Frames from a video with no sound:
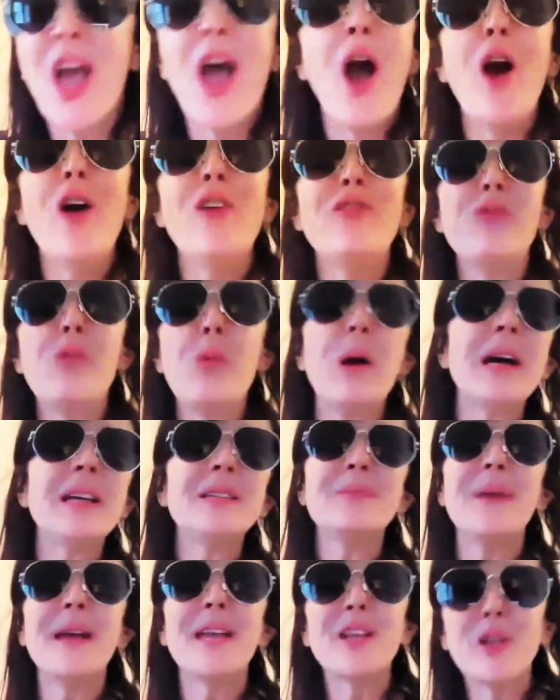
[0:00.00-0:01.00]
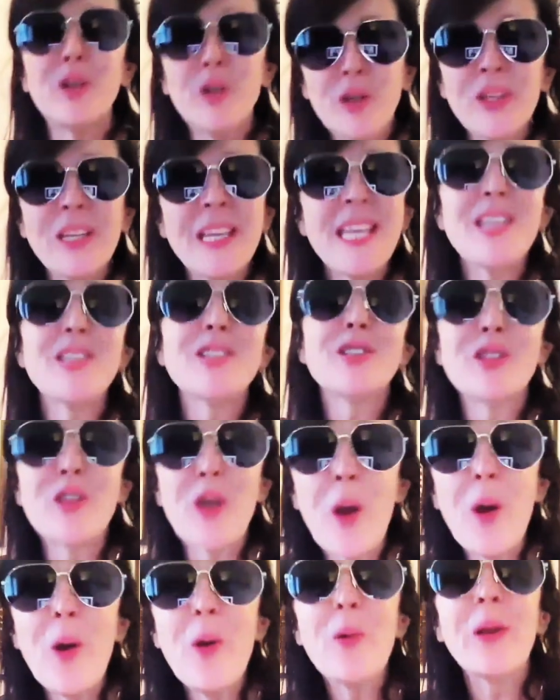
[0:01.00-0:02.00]
of what my cooking
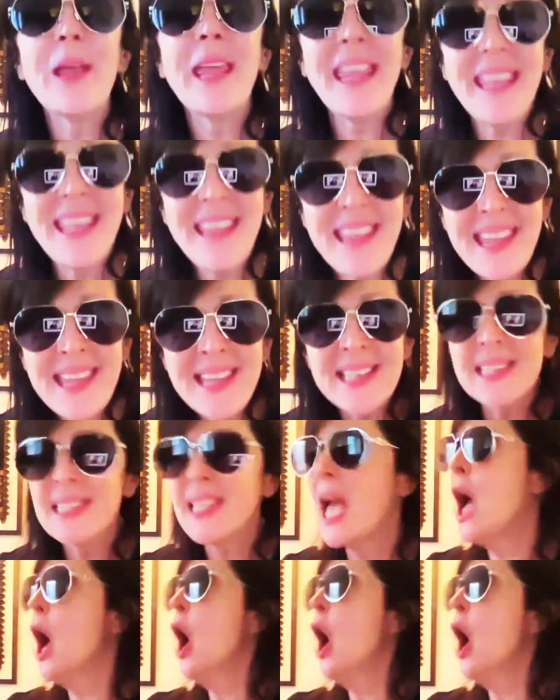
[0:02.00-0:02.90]
show is.